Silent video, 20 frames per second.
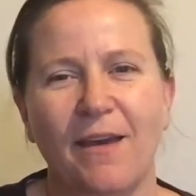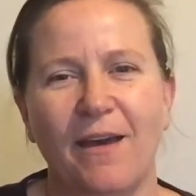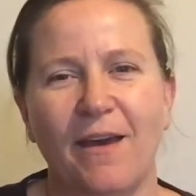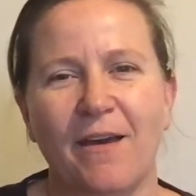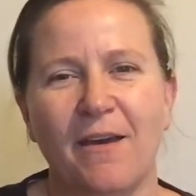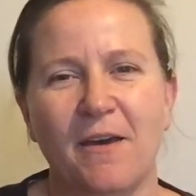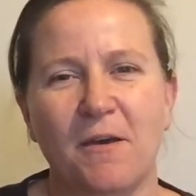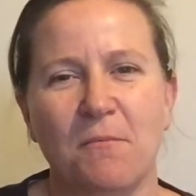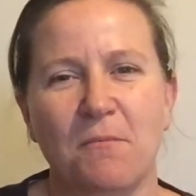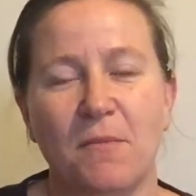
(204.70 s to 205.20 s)

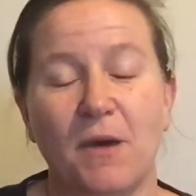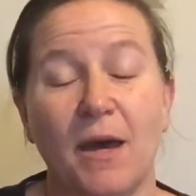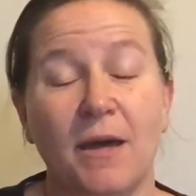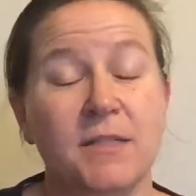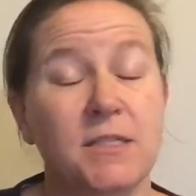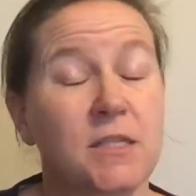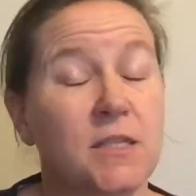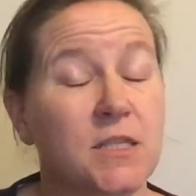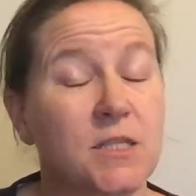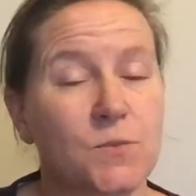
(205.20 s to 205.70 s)
I
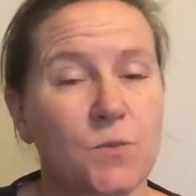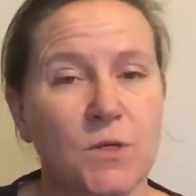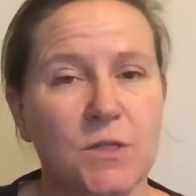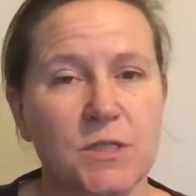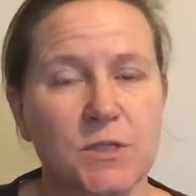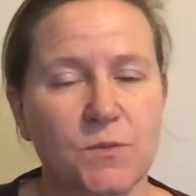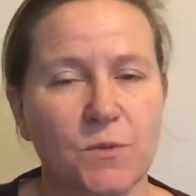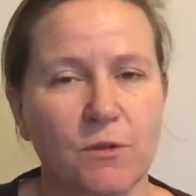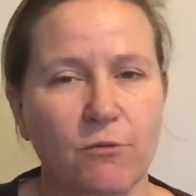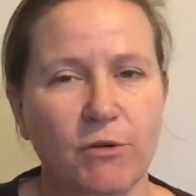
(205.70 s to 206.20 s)
did this
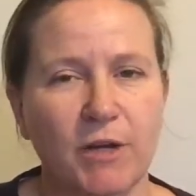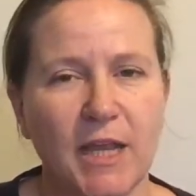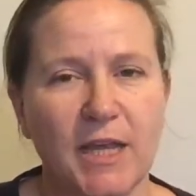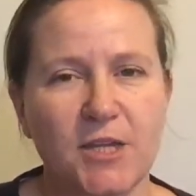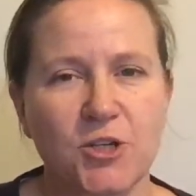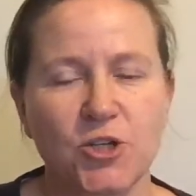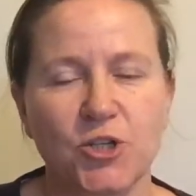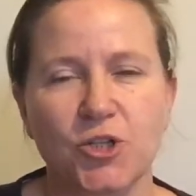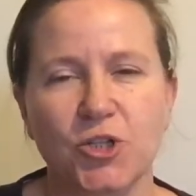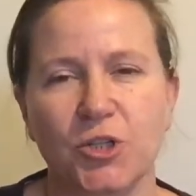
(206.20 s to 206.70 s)
once with a
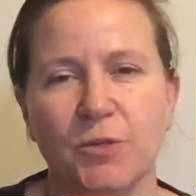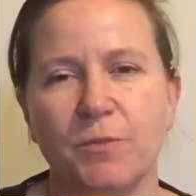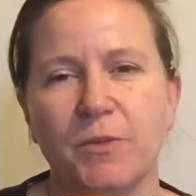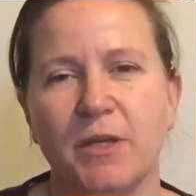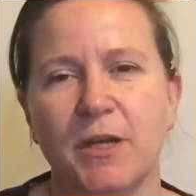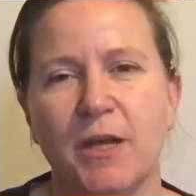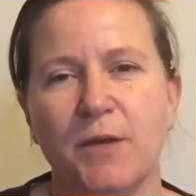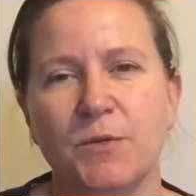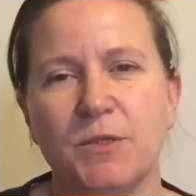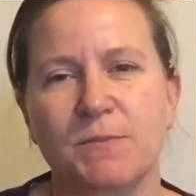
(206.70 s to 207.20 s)
relationship
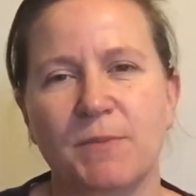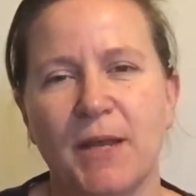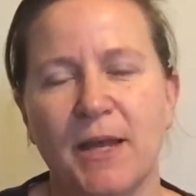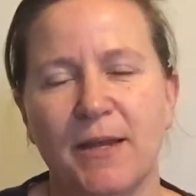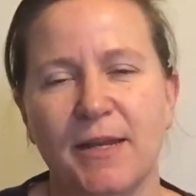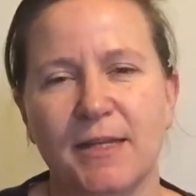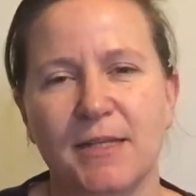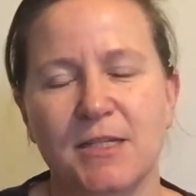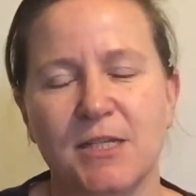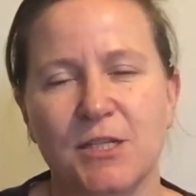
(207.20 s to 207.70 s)
that I was
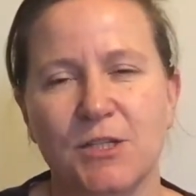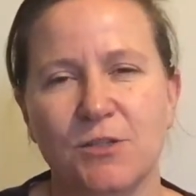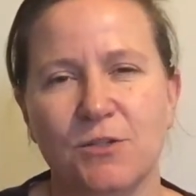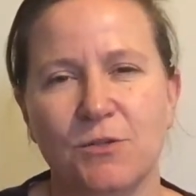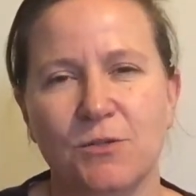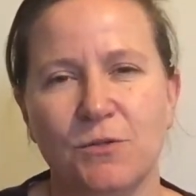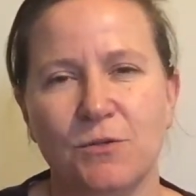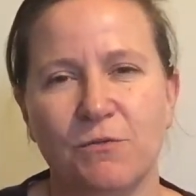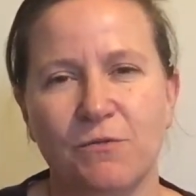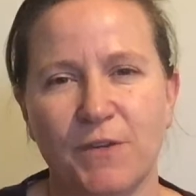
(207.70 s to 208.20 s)
planning
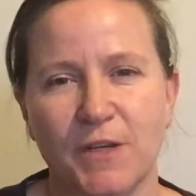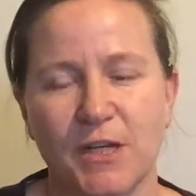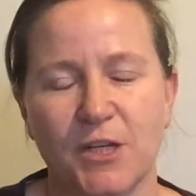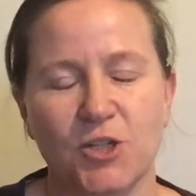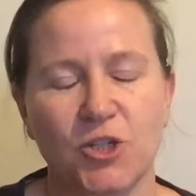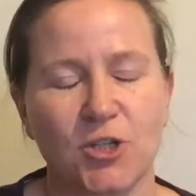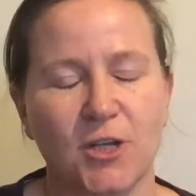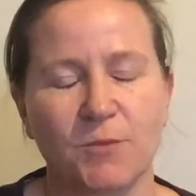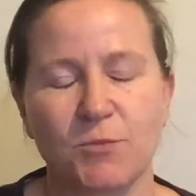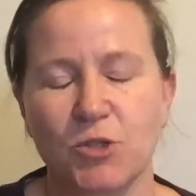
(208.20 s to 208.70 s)
to
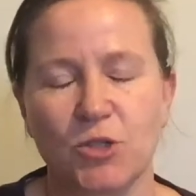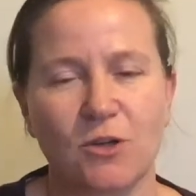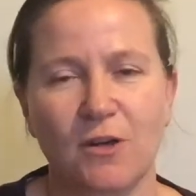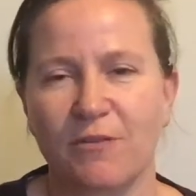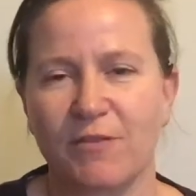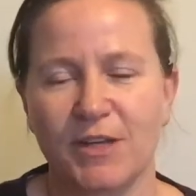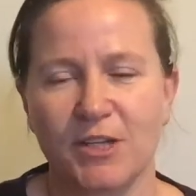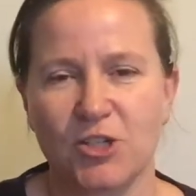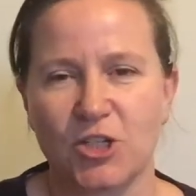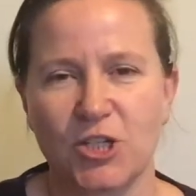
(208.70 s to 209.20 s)
finish, and I'm sure
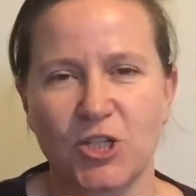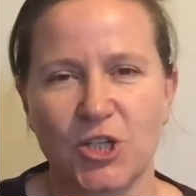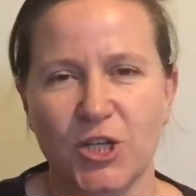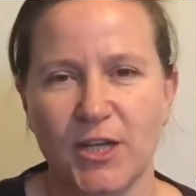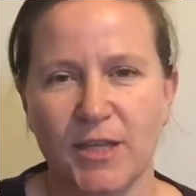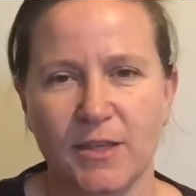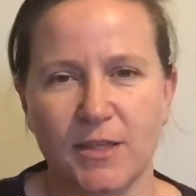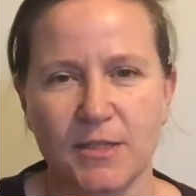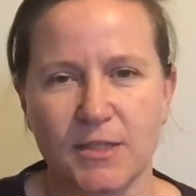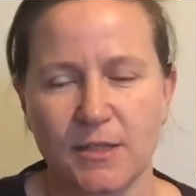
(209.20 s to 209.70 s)
I've actually
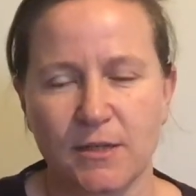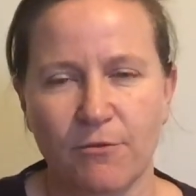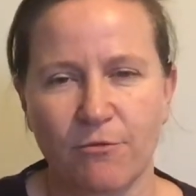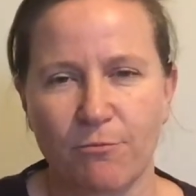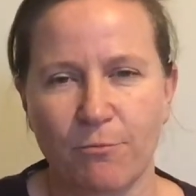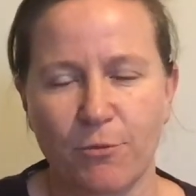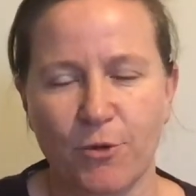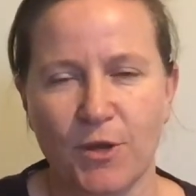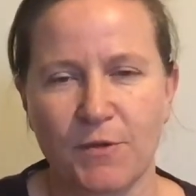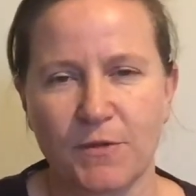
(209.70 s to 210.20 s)
shared this in a
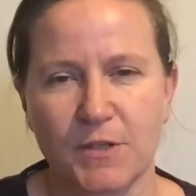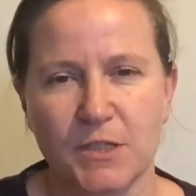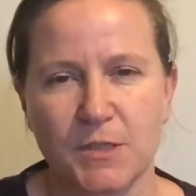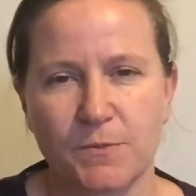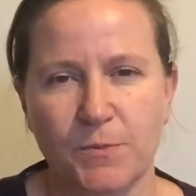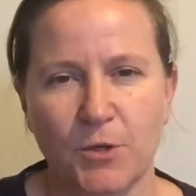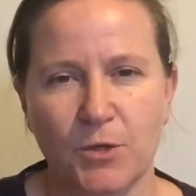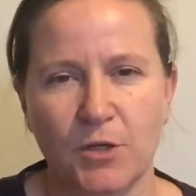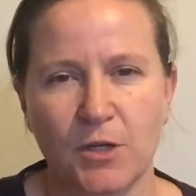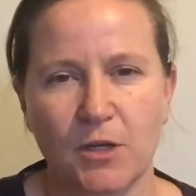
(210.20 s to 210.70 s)
previous
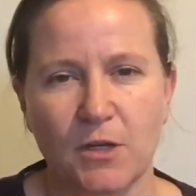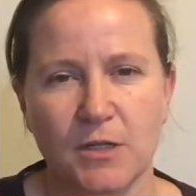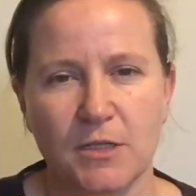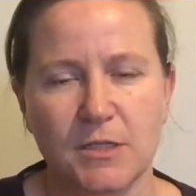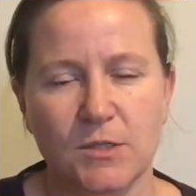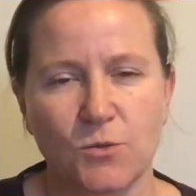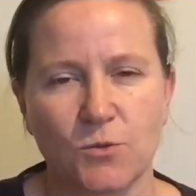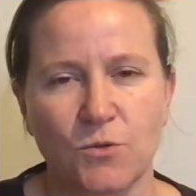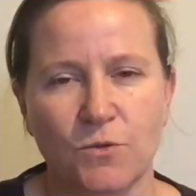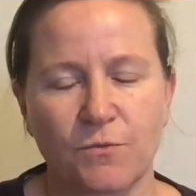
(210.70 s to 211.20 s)

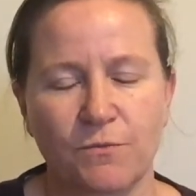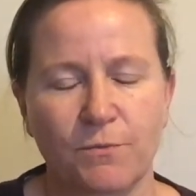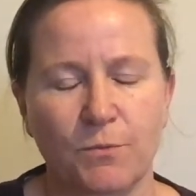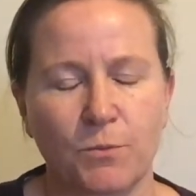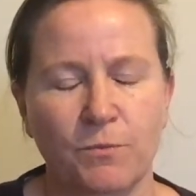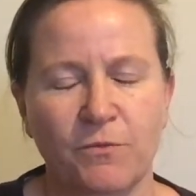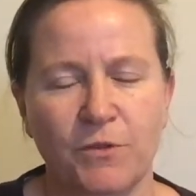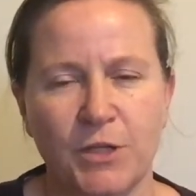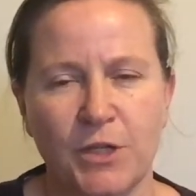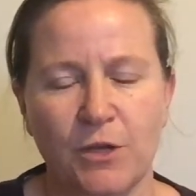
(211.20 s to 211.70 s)
podcast or
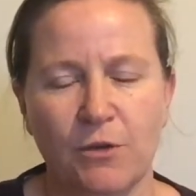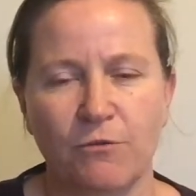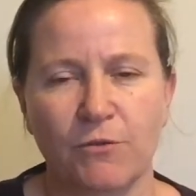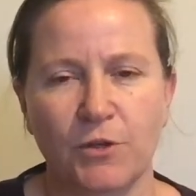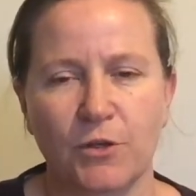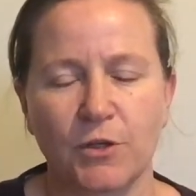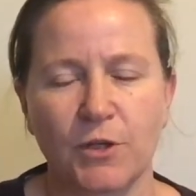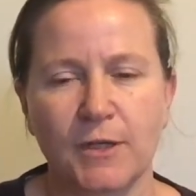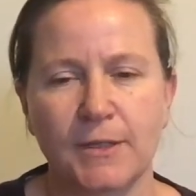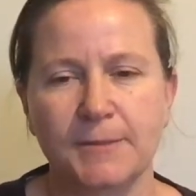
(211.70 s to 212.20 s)
video
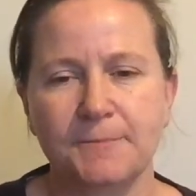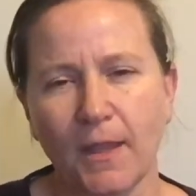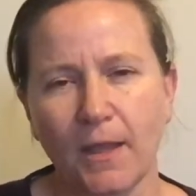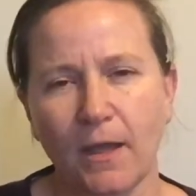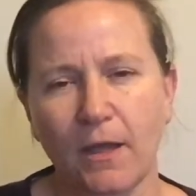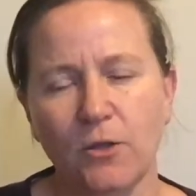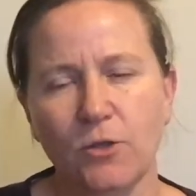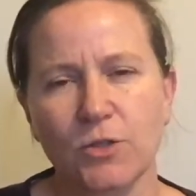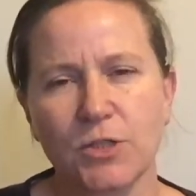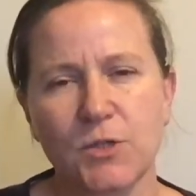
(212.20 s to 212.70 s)
vlog.
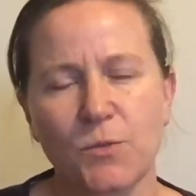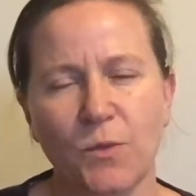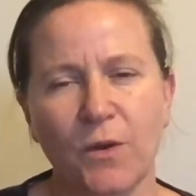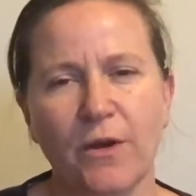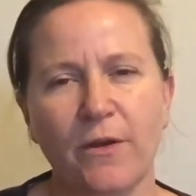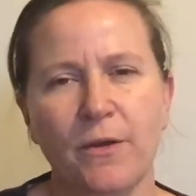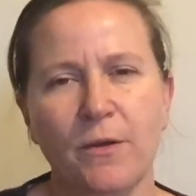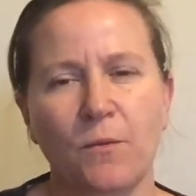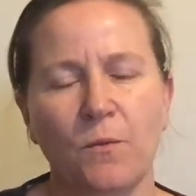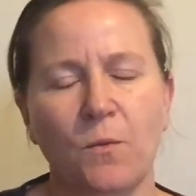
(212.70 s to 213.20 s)
I looked at
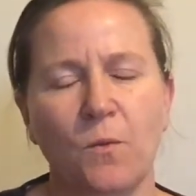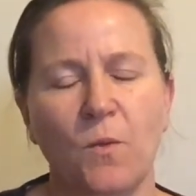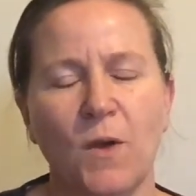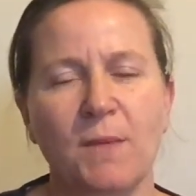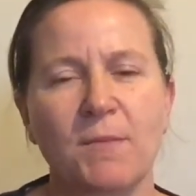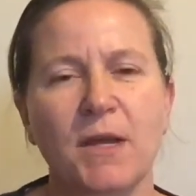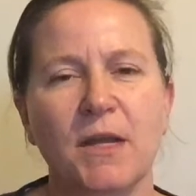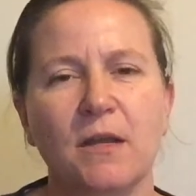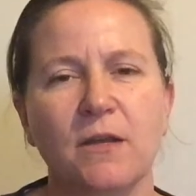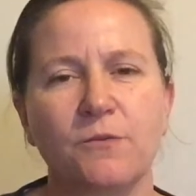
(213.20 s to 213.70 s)
where
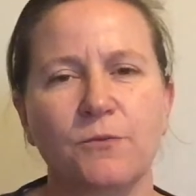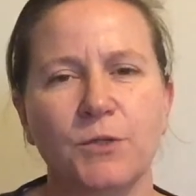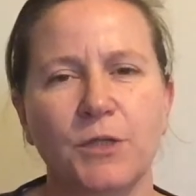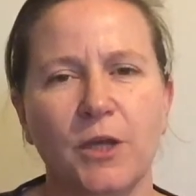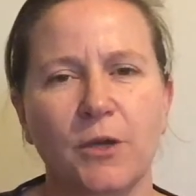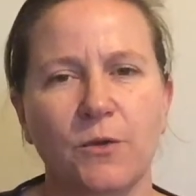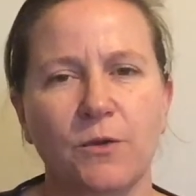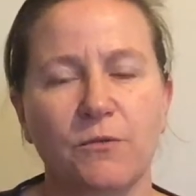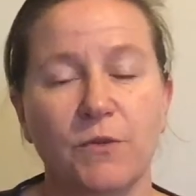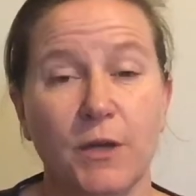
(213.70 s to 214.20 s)
my life would
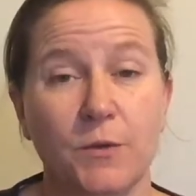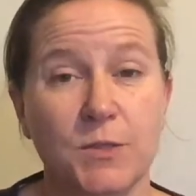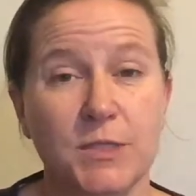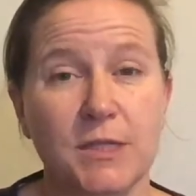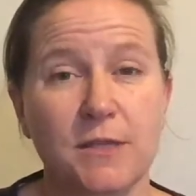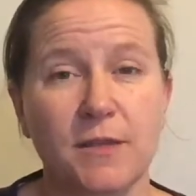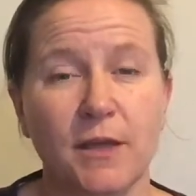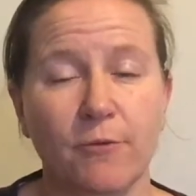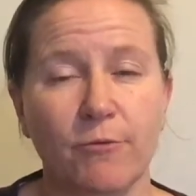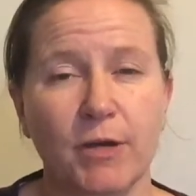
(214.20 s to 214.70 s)
go if I was
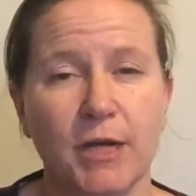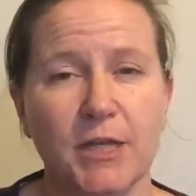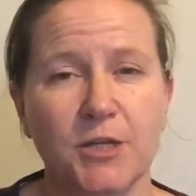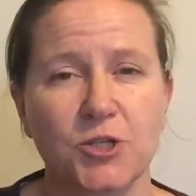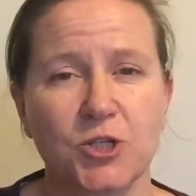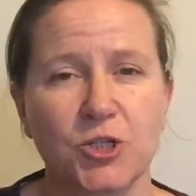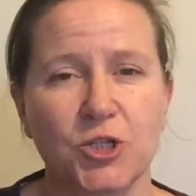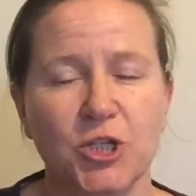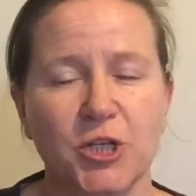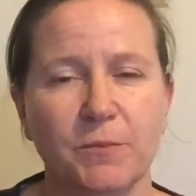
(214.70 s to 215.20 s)
in that
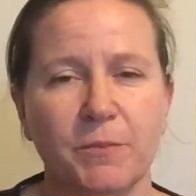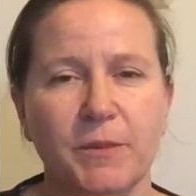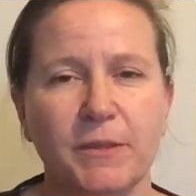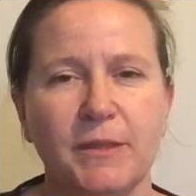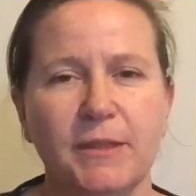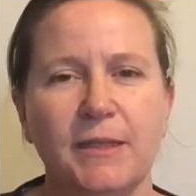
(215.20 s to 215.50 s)
relationship.